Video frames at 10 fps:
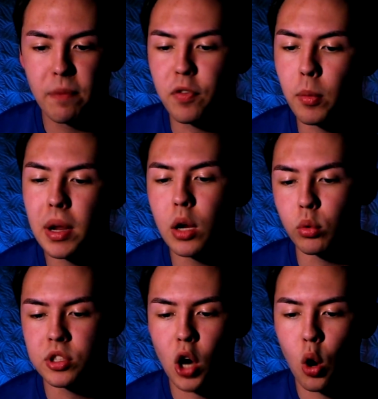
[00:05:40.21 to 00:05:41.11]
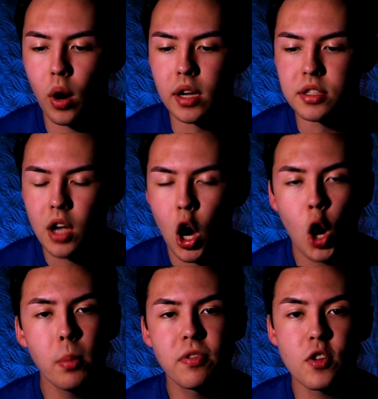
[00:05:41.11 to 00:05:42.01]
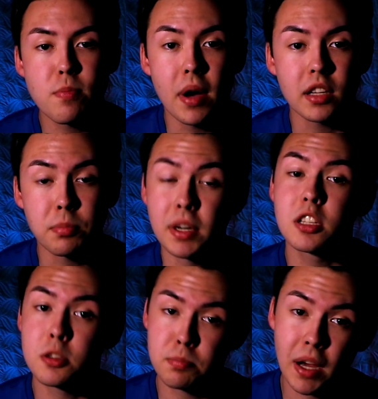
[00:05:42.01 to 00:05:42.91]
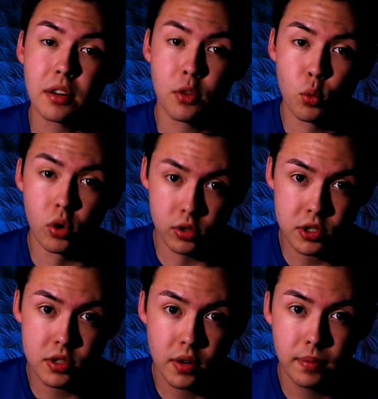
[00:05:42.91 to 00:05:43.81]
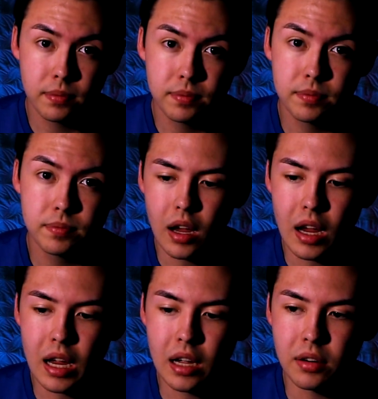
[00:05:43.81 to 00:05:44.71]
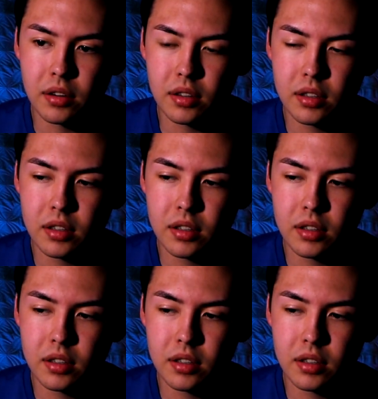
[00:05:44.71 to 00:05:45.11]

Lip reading: For me, it was always hope for the best, but expect the worst. And